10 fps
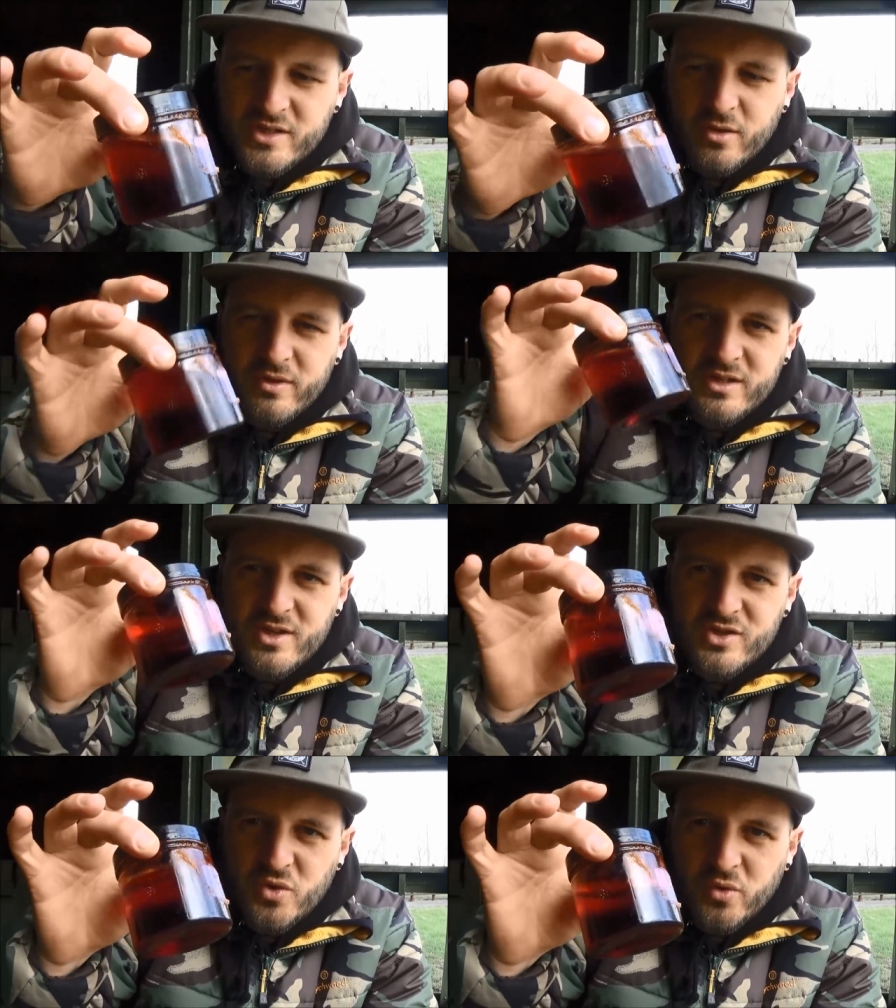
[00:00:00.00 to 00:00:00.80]
So this
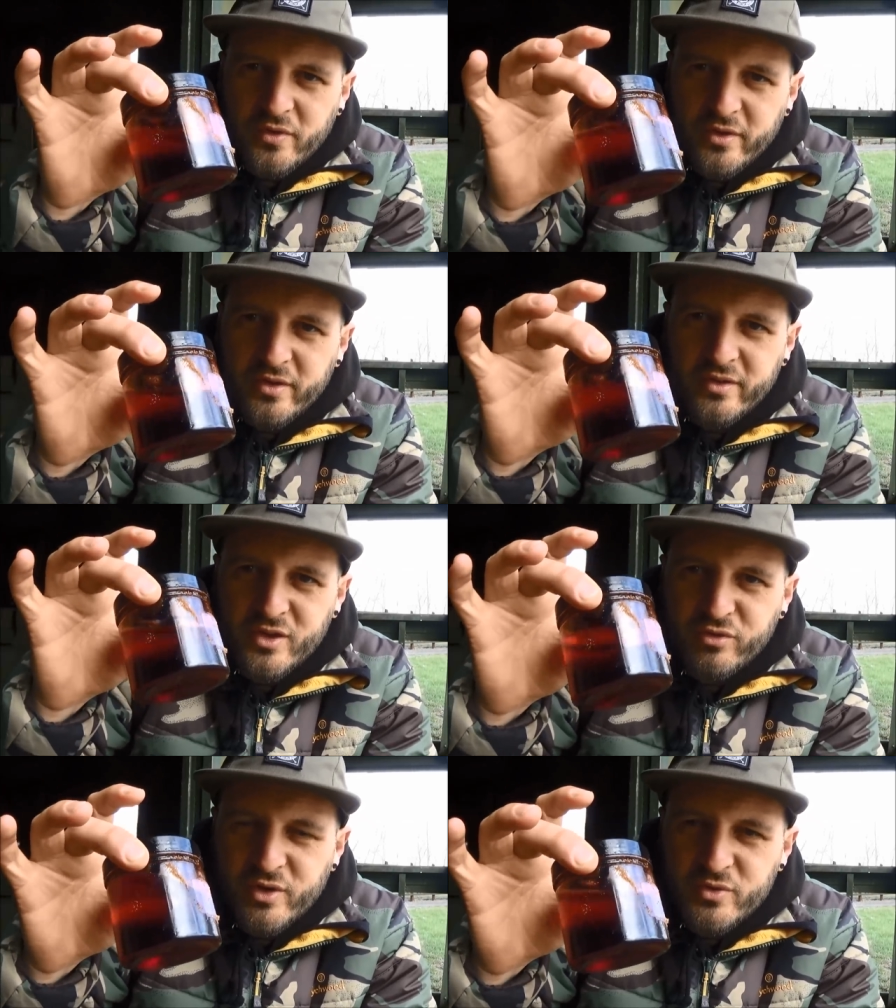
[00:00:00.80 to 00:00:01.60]
has got the
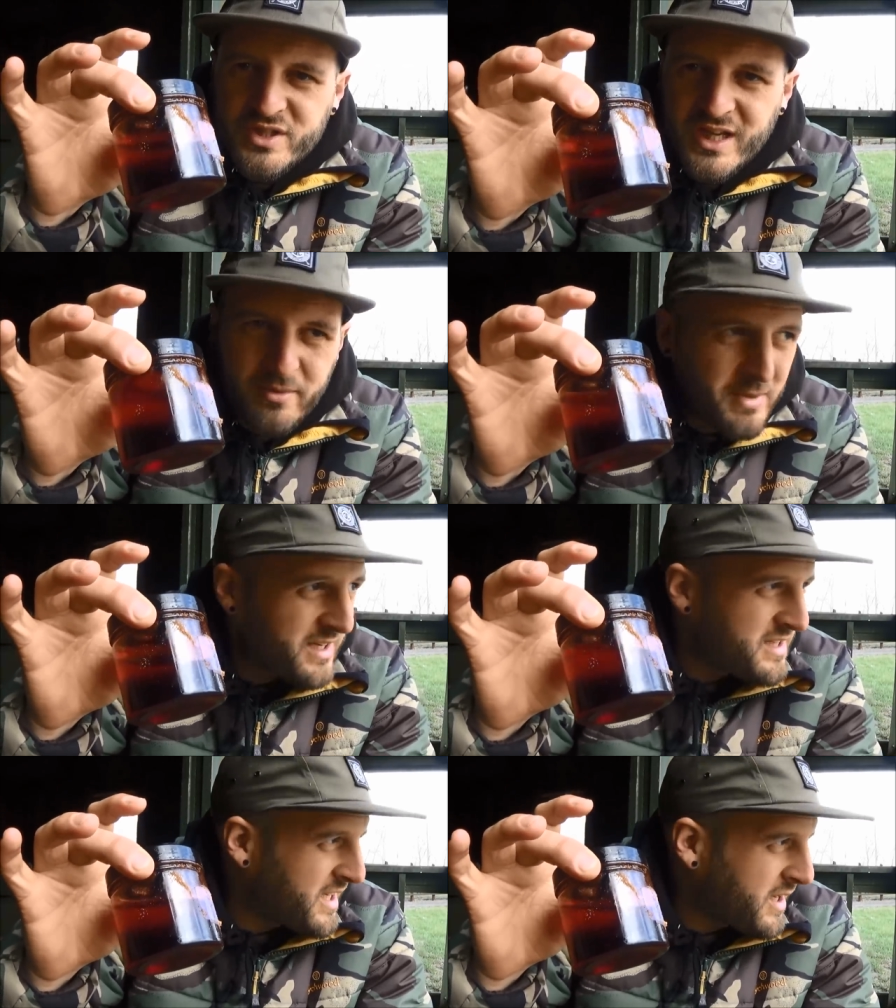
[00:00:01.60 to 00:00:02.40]
krill stick
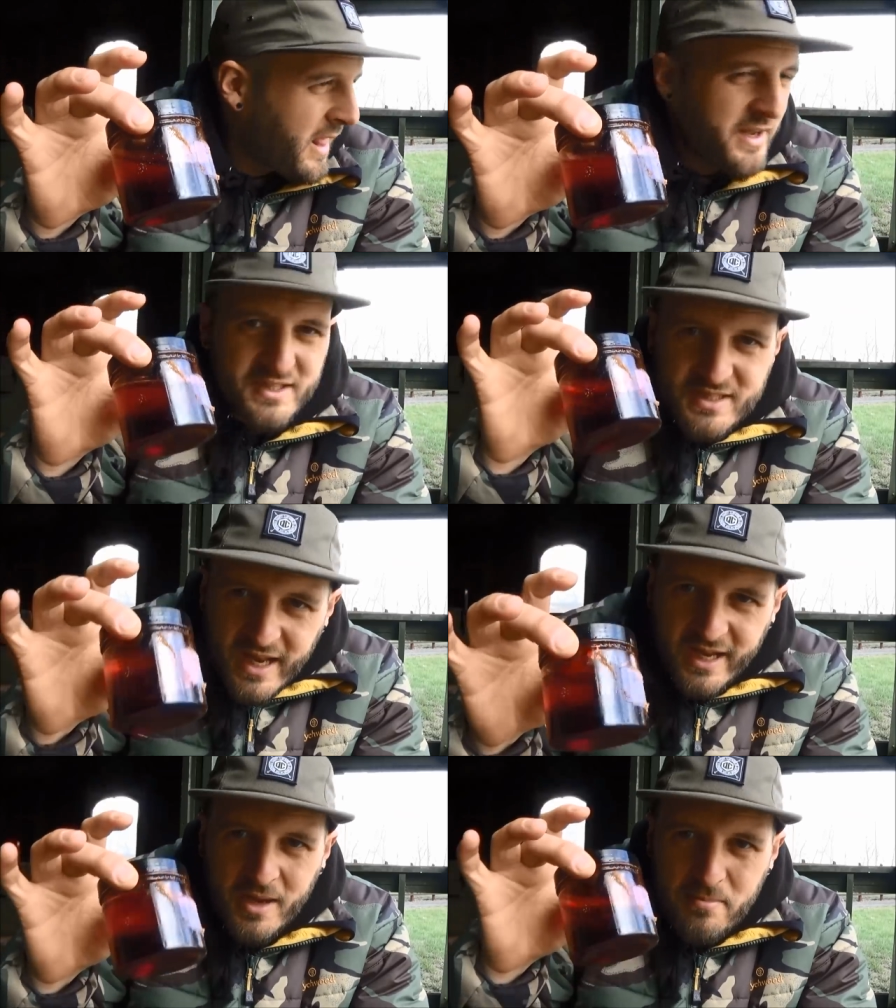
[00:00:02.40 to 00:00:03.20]
mix
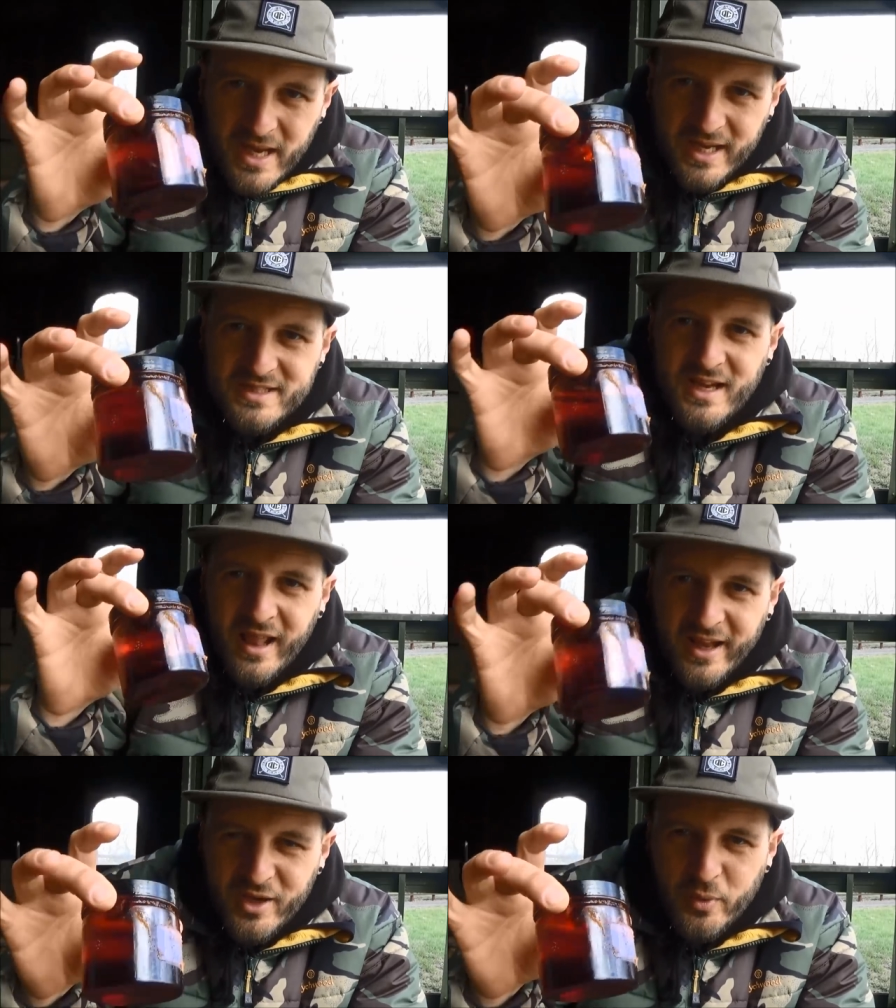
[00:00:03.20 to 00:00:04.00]

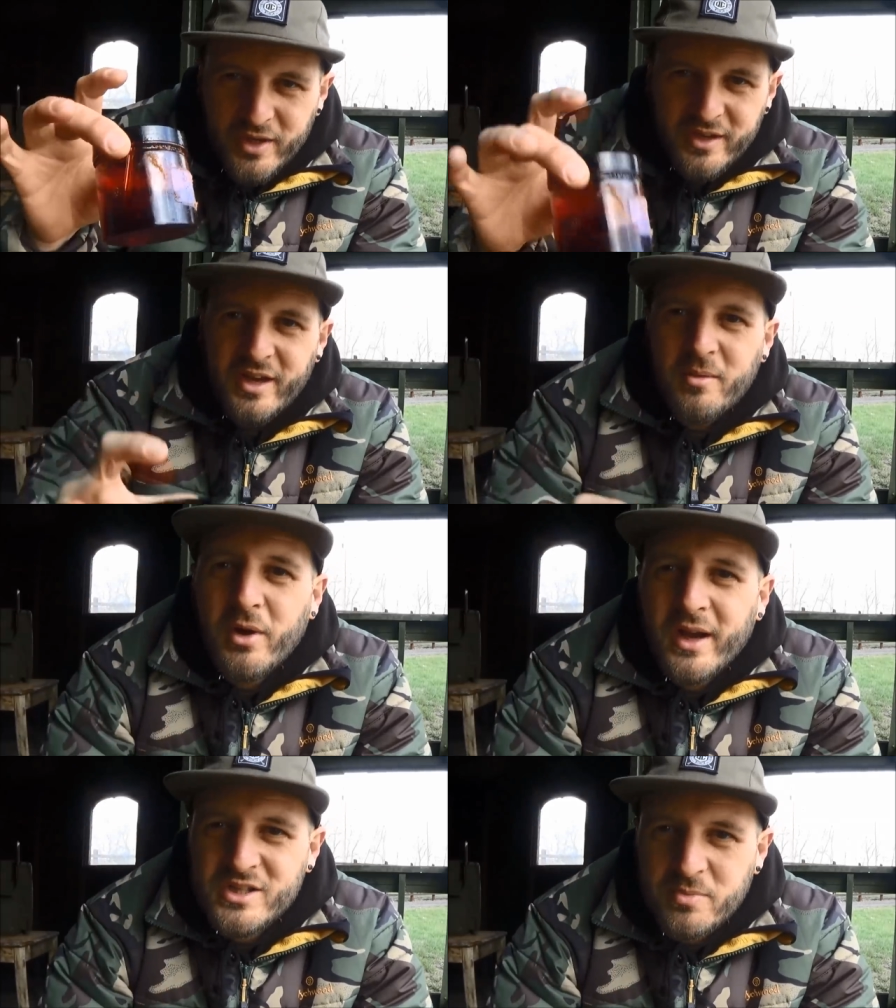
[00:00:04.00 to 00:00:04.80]
liquid in it. I
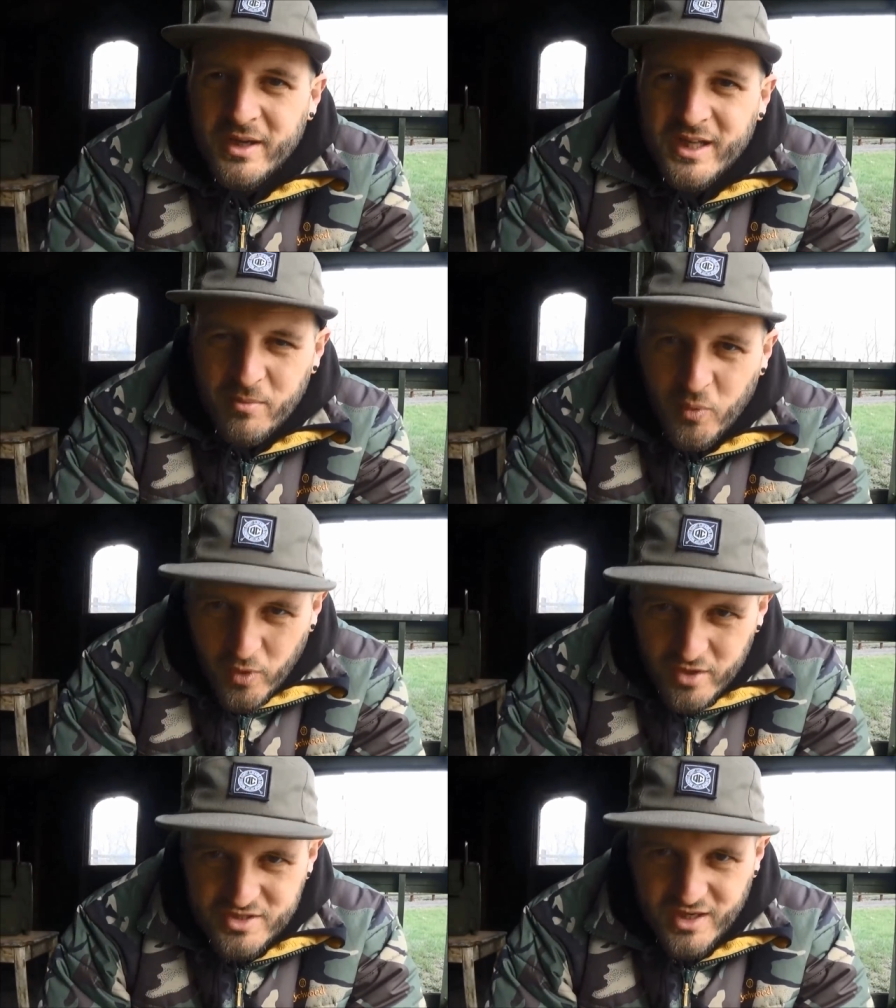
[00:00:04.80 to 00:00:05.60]
might actually be able to get
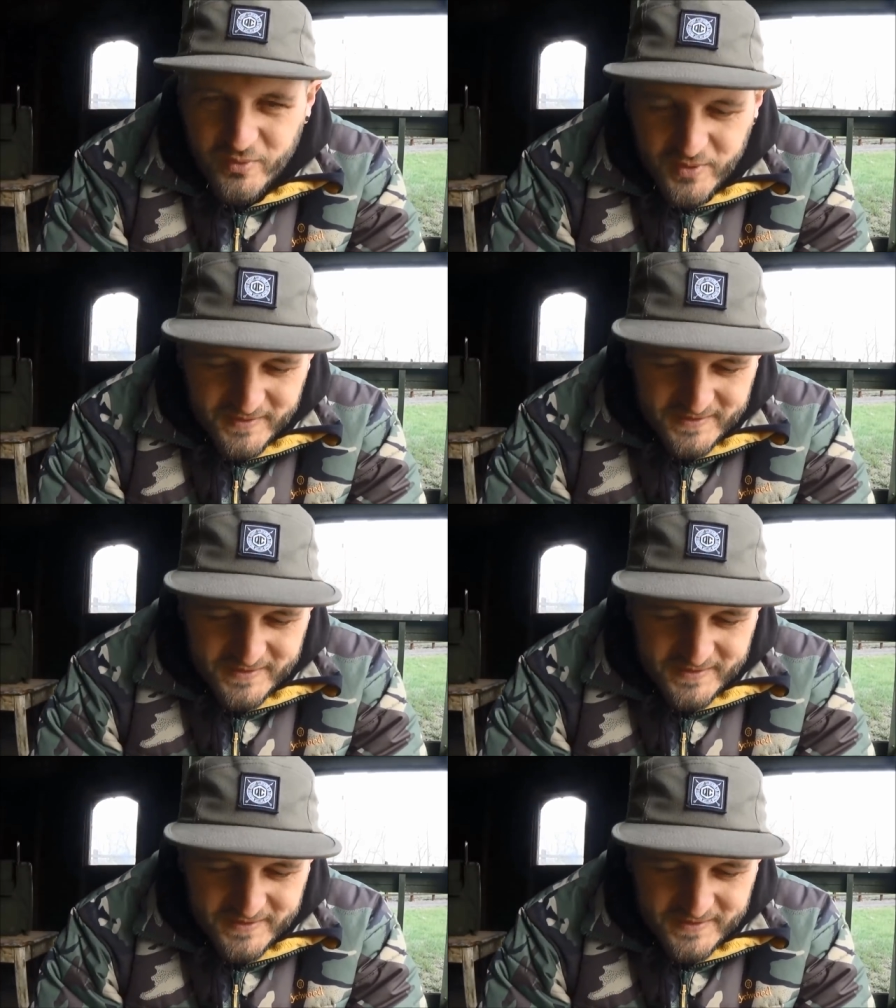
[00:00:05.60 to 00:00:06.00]
my words out,